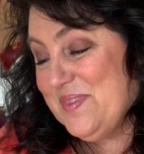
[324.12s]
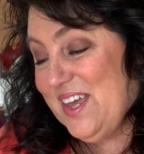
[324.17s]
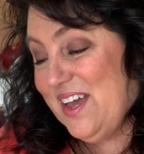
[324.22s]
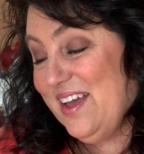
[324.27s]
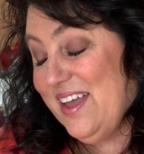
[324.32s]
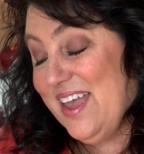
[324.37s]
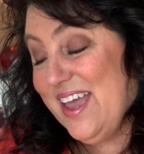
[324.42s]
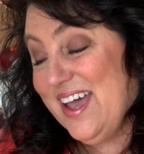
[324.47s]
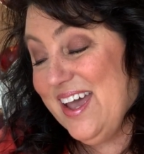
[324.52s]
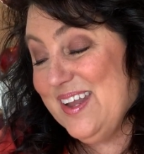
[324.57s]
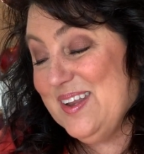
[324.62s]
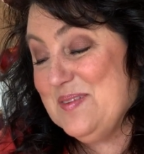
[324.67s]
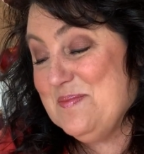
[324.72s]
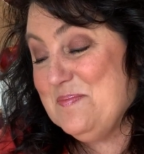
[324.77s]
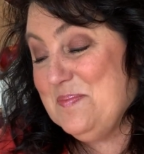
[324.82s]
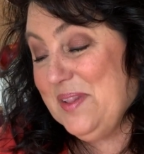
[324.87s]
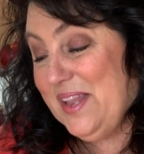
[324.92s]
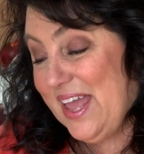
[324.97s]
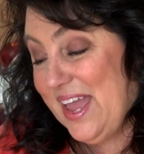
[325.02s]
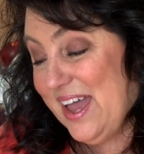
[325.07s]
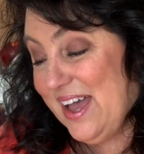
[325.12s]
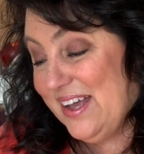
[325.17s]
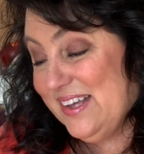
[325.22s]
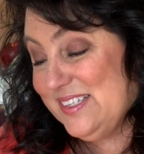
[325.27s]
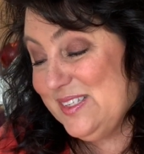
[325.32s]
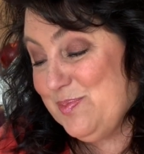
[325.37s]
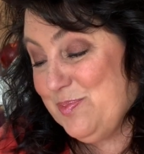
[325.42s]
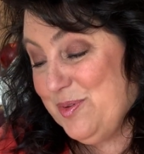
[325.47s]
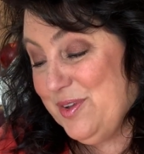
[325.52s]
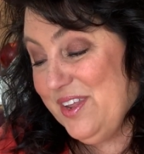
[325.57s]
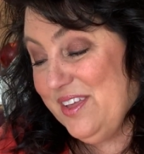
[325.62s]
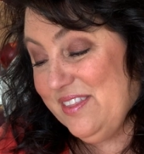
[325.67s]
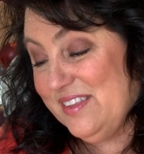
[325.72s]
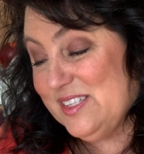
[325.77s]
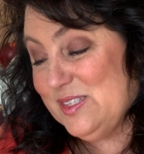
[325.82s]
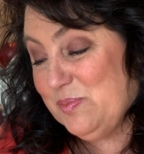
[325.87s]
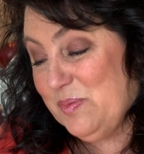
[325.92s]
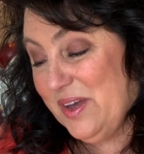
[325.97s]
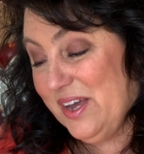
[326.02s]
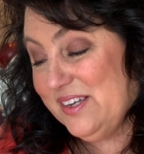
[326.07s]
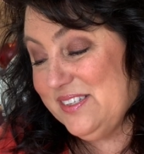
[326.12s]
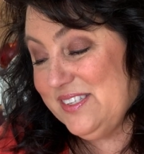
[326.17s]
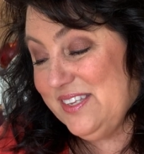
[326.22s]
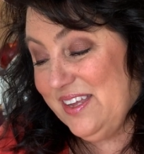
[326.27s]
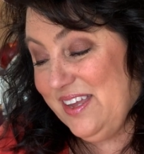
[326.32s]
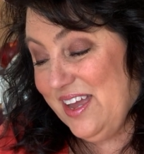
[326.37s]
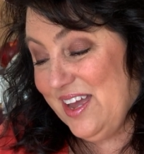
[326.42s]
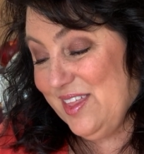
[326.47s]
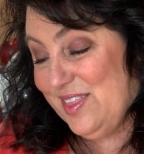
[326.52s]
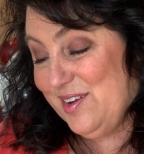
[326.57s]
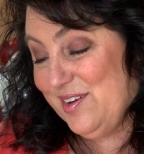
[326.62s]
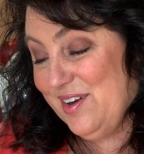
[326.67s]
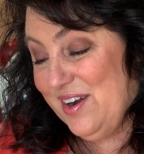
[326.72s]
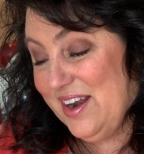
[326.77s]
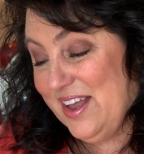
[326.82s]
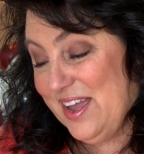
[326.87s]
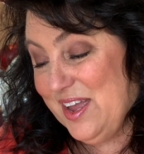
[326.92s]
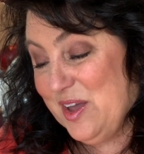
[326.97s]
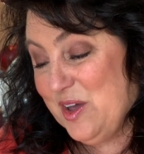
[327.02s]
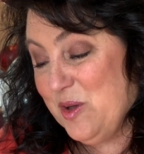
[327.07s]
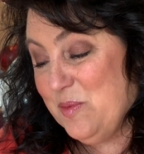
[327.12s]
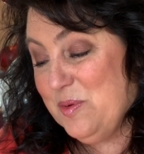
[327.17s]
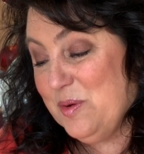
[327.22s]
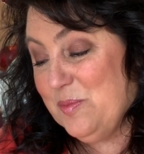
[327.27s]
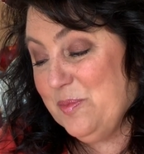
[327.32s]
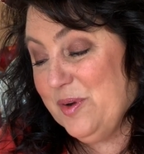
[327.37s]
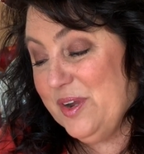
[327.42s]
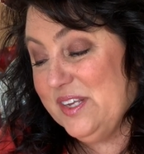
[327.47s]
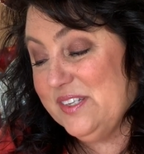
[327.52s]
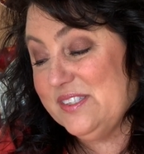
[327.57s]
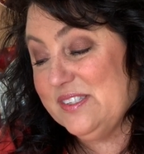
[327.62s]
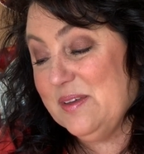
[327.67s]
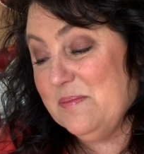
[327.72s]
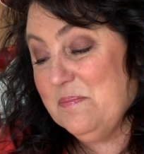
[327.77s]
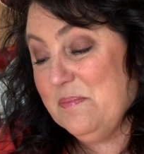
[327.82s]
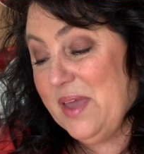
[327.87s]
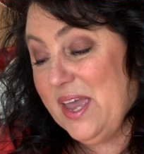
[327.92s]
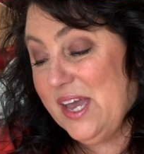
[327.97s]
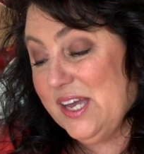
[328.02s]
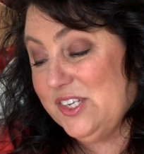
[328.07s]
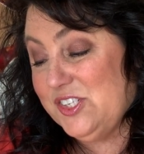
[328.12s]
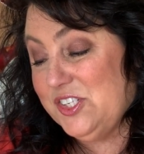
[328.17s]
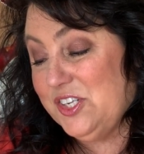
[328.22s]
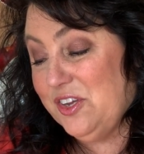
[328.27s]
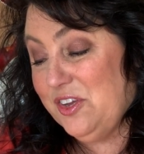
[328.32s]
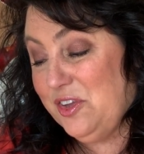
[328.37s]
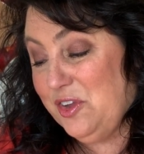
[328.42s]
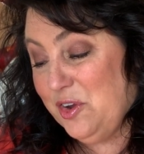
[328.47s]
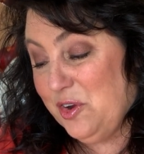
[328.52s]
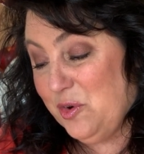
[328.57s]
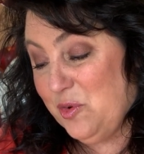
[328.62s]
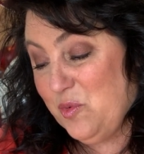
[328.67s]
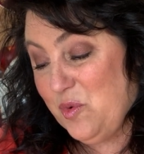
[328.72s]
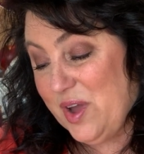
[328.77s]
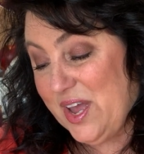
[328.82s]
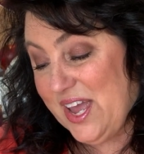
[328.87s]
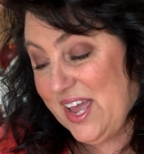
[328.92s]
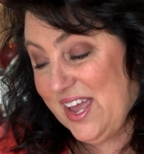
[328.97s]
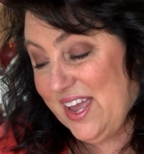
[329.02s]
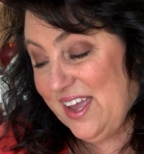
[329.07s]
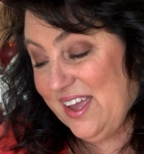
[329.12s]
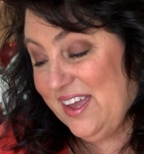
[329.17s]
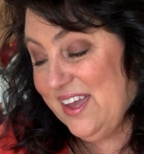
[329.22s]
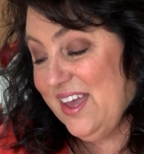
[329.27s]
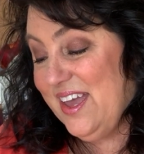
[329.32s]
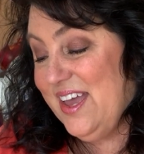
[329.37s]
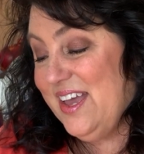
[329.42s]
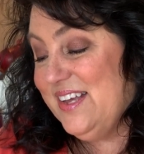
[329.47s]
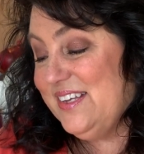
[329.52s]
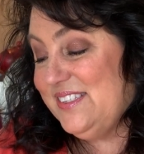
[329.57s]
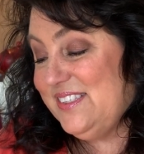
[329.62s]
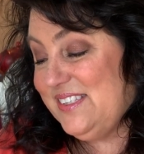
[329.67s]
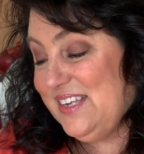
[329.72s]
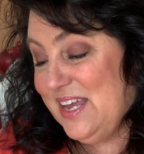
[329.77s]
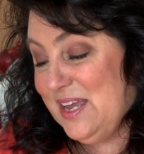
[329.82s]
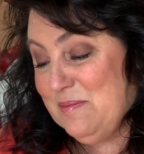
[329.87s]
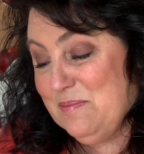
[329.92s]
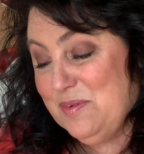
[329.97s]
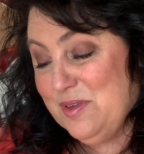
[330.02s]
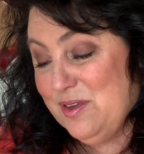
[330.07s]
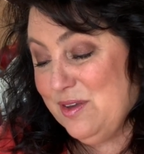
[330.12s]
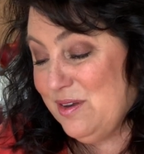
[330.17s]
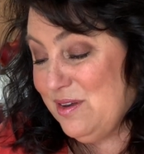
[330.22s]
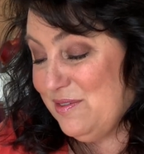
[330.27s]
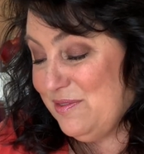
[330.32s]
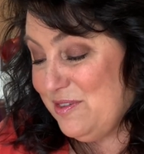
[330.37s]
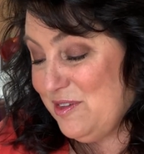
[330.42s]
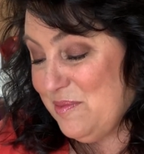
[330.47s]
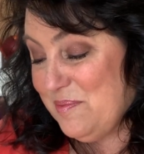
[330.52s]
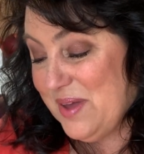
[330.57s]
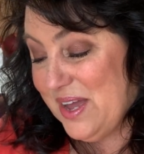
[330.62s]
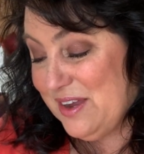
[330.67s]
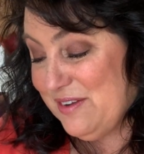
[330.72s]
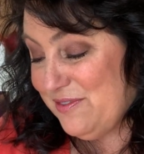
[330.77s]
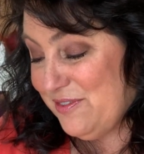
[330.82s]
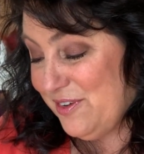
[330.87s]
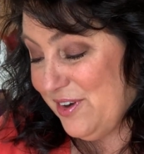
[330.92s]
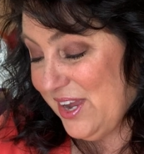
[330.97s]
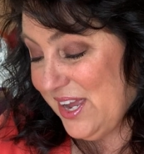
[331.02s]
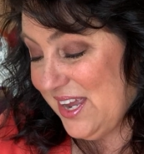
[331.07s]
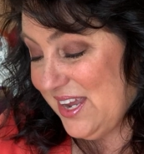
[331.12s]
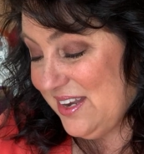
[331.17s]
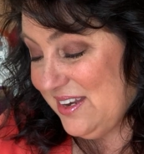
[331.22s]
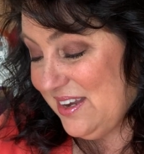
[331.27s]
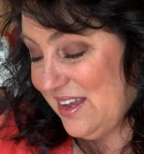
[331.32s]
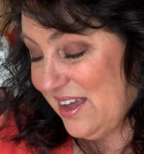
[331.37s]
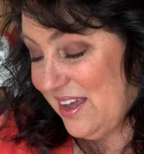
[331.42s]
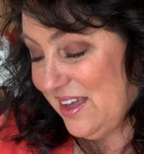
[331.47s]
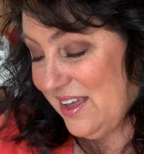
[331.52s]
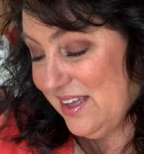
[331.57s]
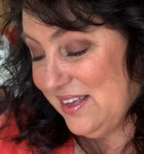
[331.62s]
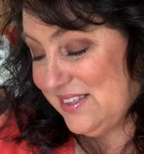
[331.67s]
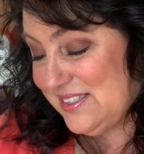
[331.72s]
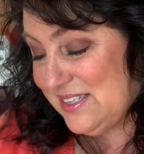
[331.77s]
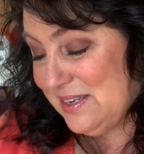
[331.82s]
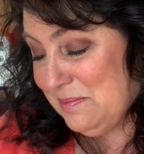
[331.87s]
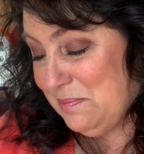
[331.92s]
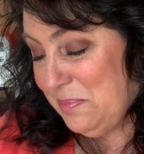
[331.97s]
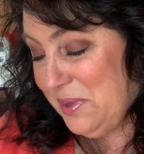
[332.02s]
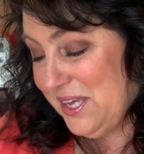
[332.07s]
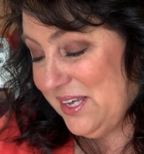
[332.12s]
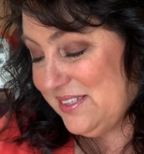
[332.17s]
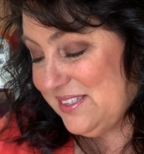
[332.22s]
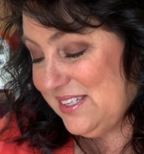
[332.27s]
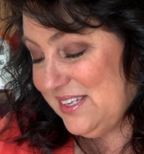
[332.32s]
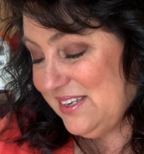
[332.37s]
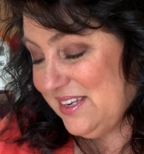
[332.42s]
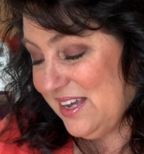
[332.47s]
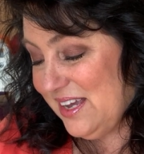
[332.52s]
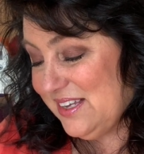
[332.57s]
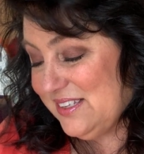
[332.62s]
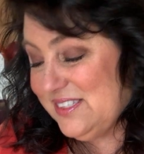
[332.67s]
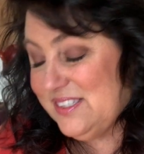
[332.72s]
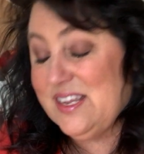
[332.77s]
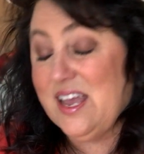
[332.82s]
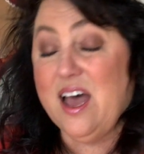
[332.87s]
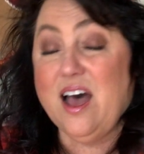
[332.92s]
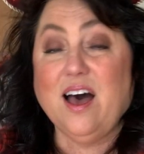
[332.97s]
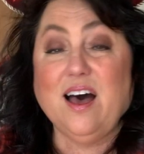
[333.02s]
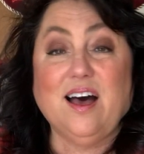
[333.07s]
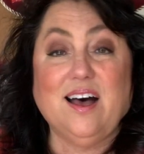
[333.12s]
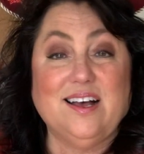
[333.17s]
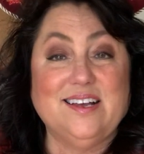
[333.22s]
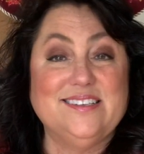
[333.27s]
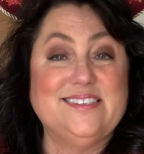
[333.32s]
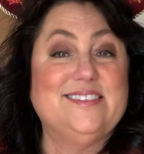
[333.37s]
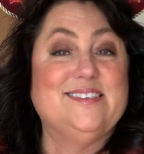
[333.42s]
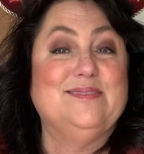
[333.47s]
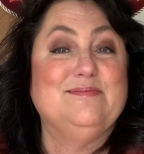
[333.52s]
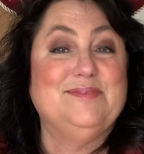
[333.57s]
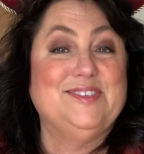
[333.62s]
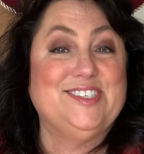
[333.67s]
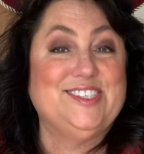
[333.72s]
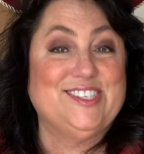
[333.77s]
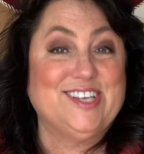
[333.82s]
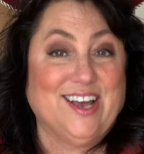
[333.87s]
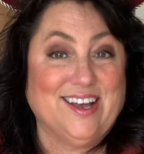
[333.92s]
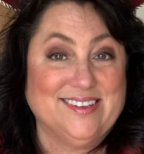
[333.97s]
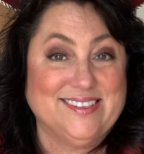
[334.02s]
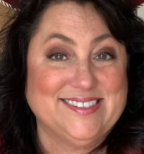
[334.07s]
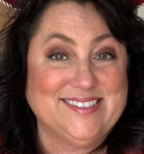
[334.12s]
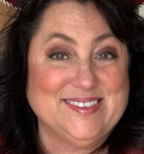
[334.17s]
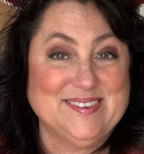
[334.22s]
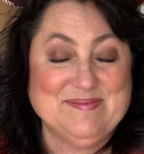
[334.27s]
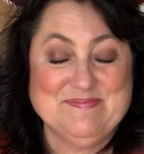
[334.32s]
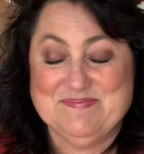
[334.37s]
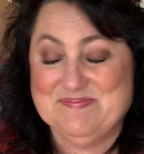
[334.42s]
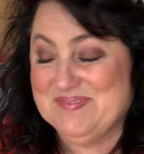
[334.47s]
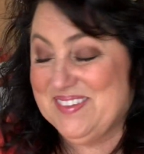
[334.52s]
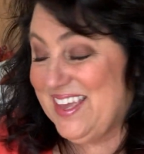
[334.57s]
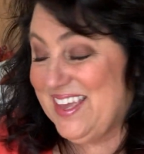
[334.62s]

I had a blast putting this box together, and I hope it brings some magic your way. Stay beautiful, my friend. Hugs and pixie dust. Awesome, Jasem.